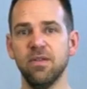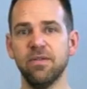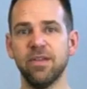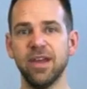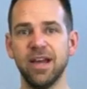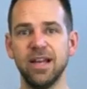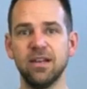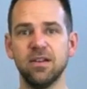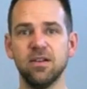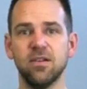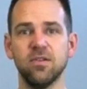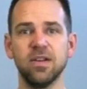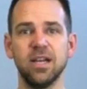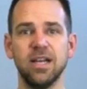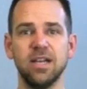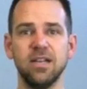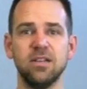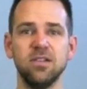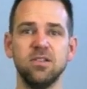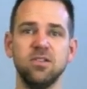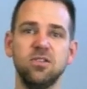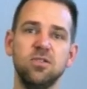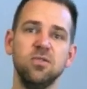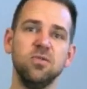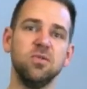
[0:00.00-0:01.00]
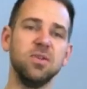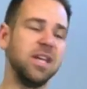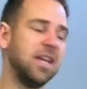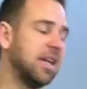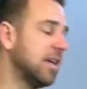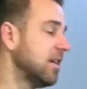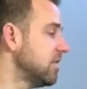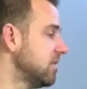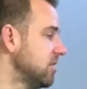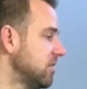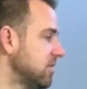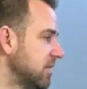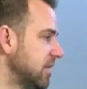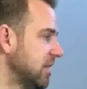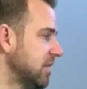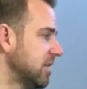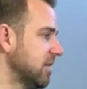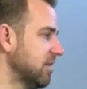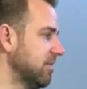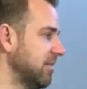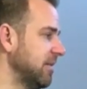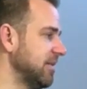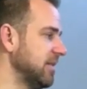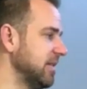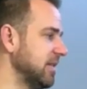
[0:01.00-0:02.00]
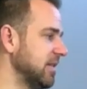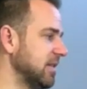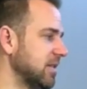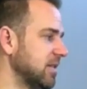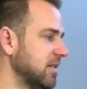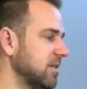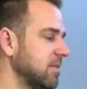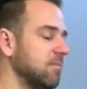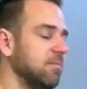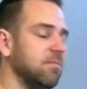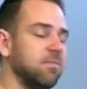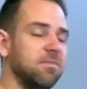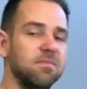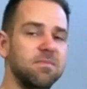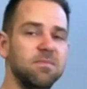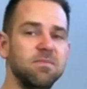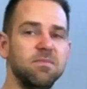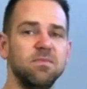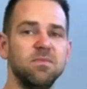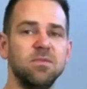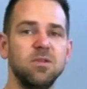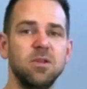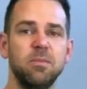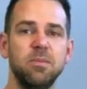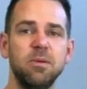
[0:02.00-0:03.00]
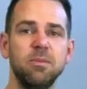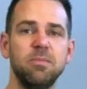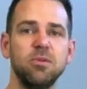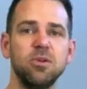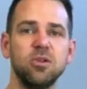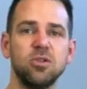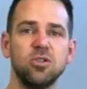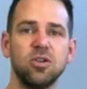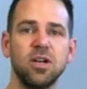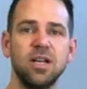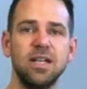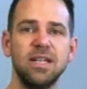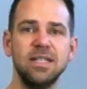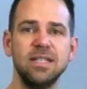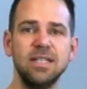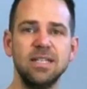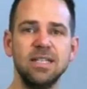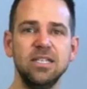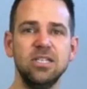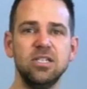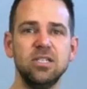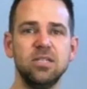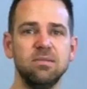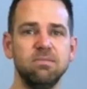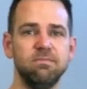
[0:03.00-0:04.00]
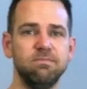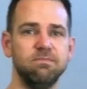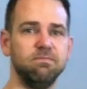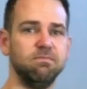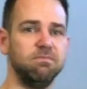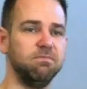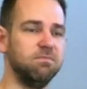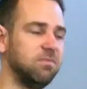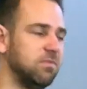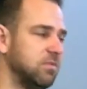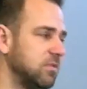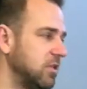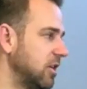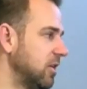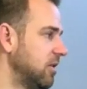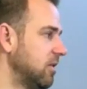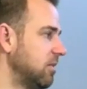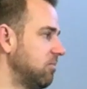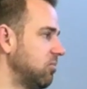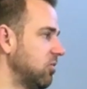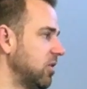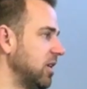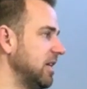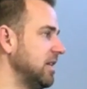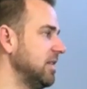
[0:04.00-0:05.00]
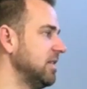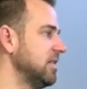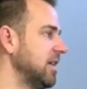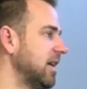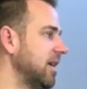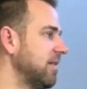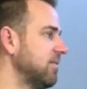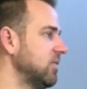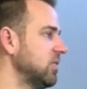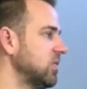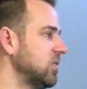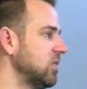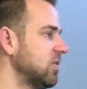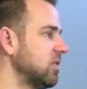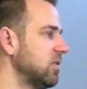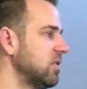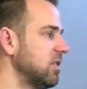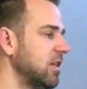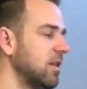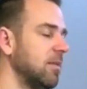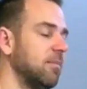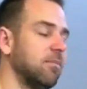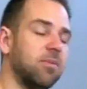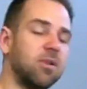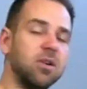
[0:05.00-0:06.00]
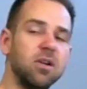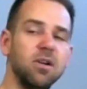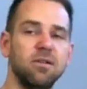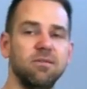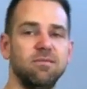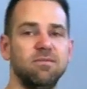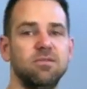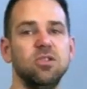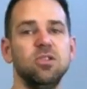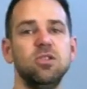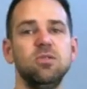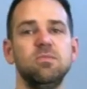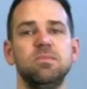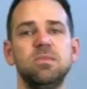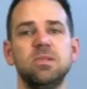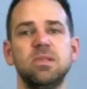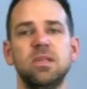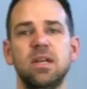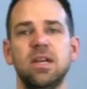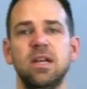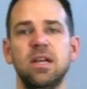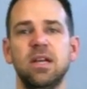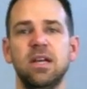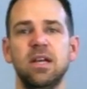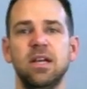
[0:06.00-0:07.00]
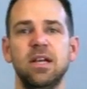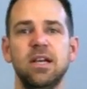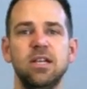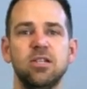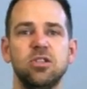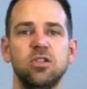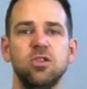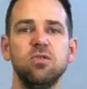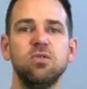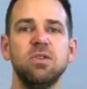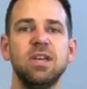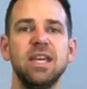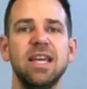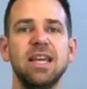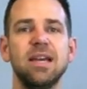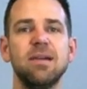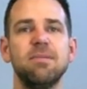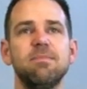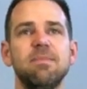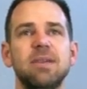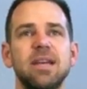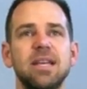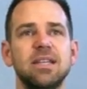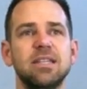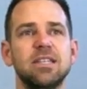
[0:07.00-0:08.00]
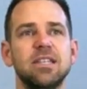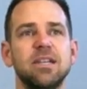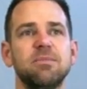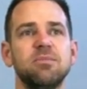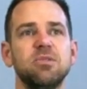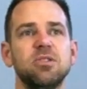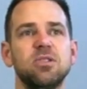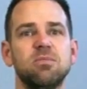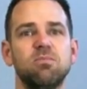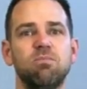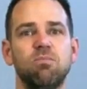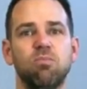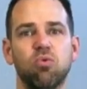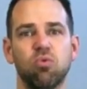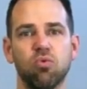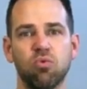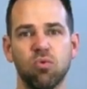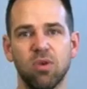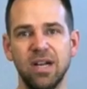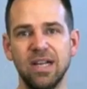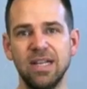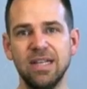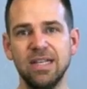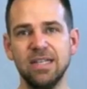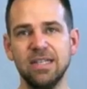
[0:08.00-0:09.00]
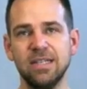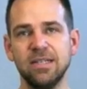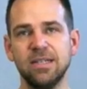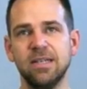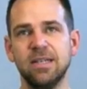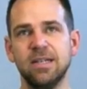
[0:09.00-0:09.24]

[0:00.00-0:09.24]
that, okay, you can't do anything about this. The people you're trying to teach, their brains have a certain number of loops. And so you can't make someone's brain